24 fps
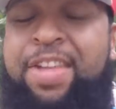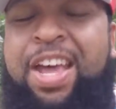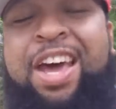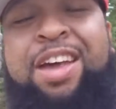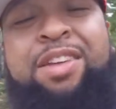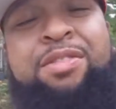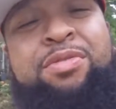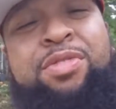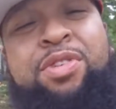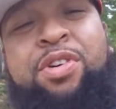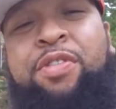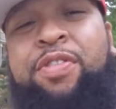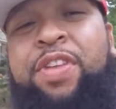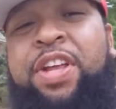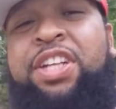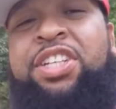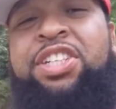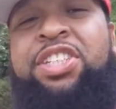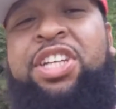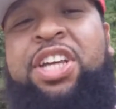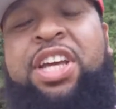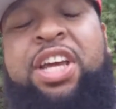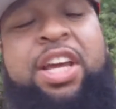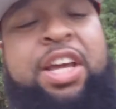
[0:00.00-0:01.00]
if they
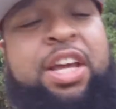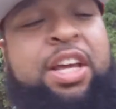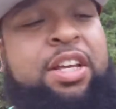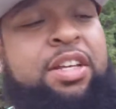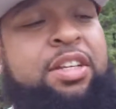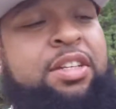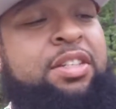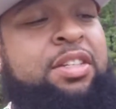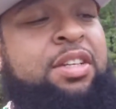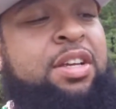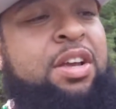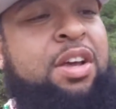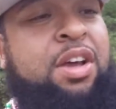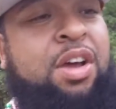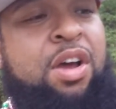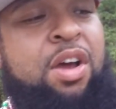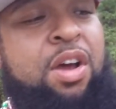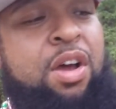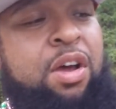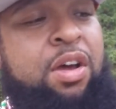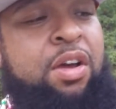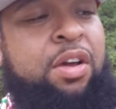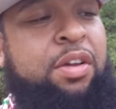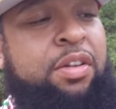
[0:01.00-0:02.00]
changed
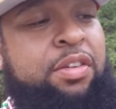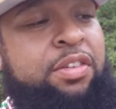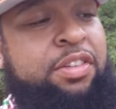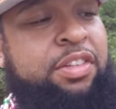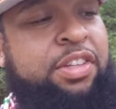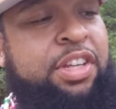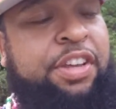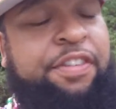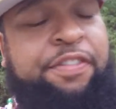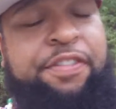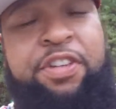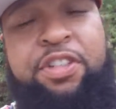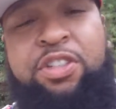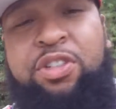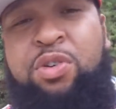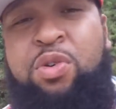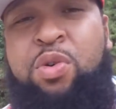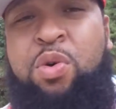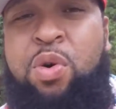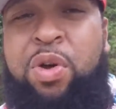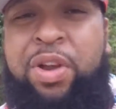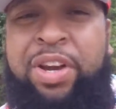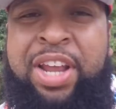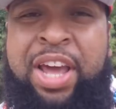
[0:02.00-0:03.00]
defensive
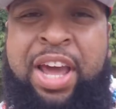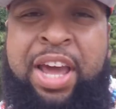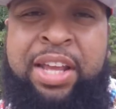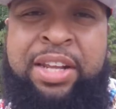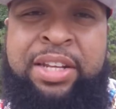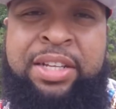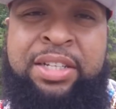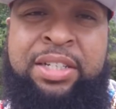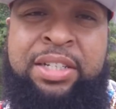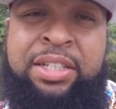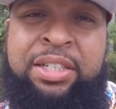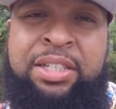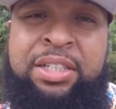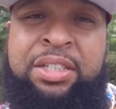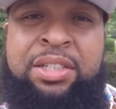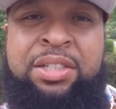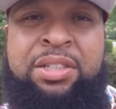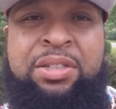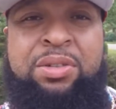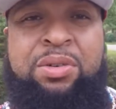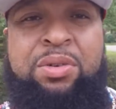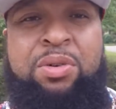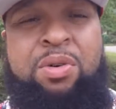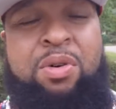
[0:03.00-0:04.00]

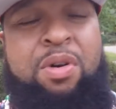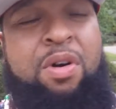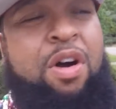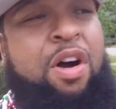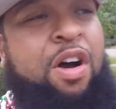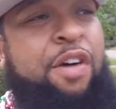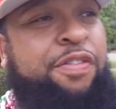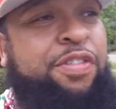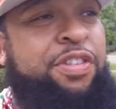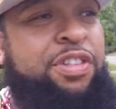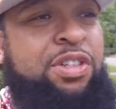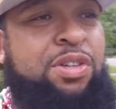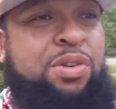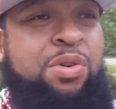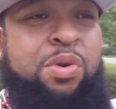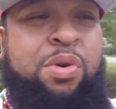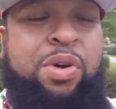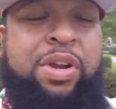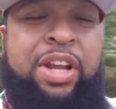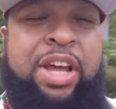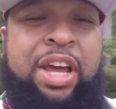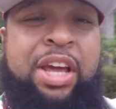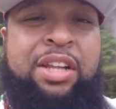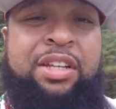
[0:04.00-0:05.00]
coordinators or offensive
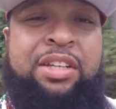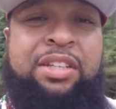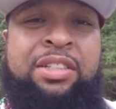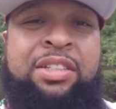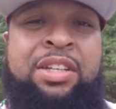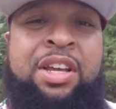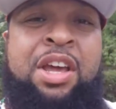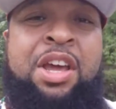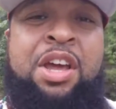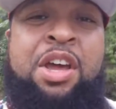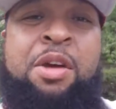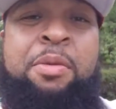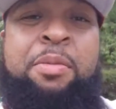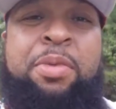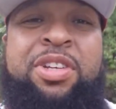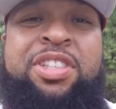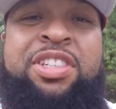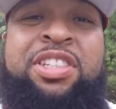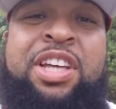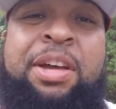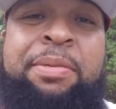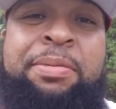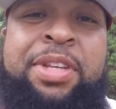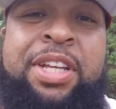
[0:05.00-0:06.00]
coordinators, but
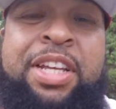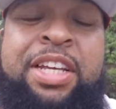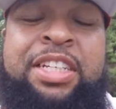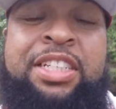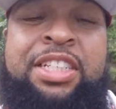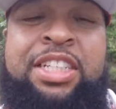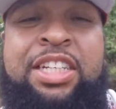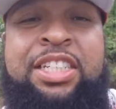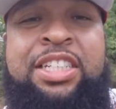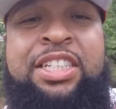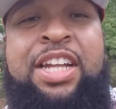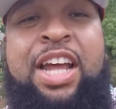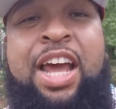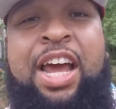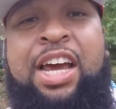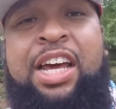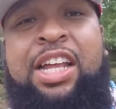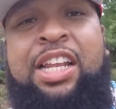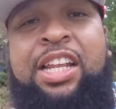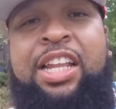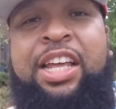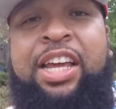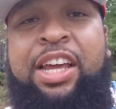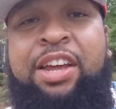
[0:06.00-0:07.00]
something is just not
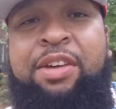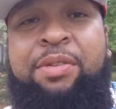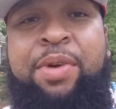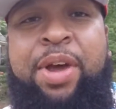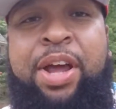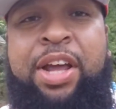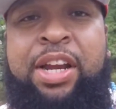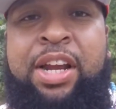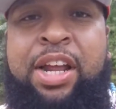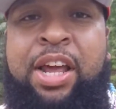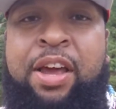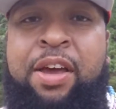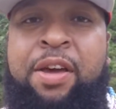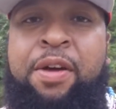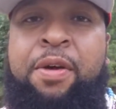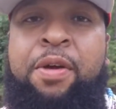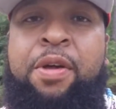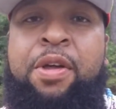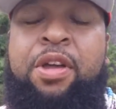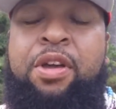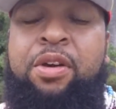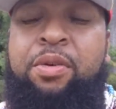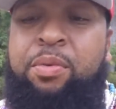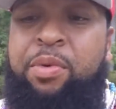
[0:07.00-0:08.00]
clicking right now
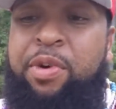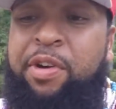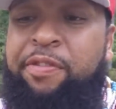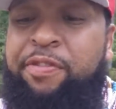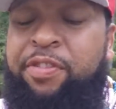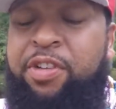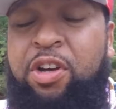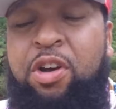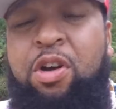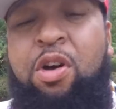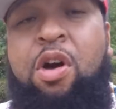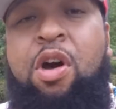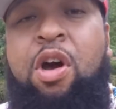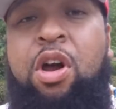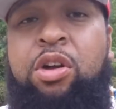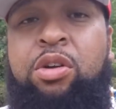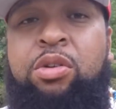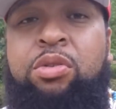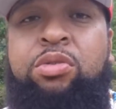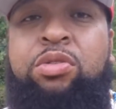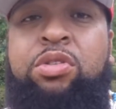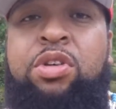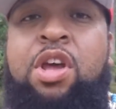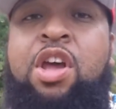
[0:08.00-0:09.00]
with the
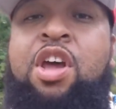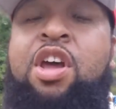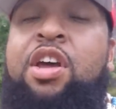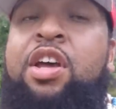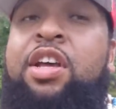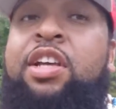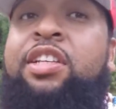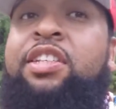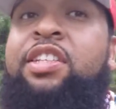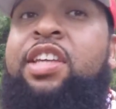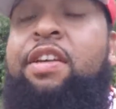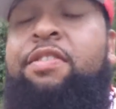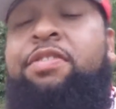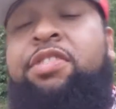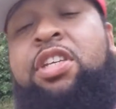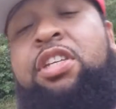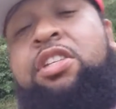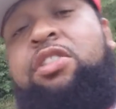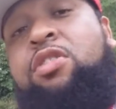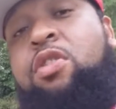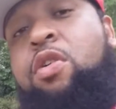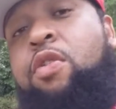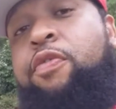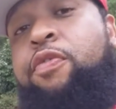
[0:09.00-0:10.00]
Cardinals. San
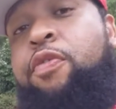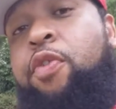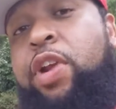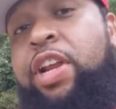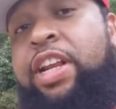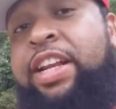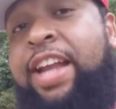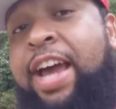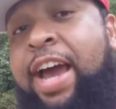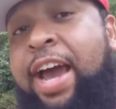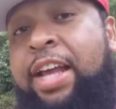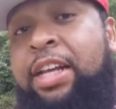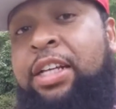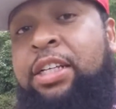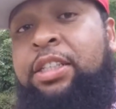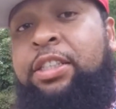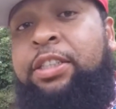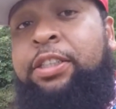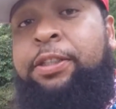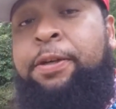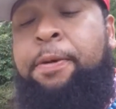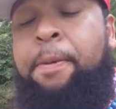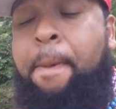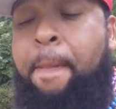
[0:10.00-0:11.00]
Francisco
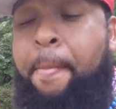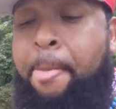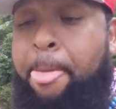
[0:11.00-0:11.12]
49ers,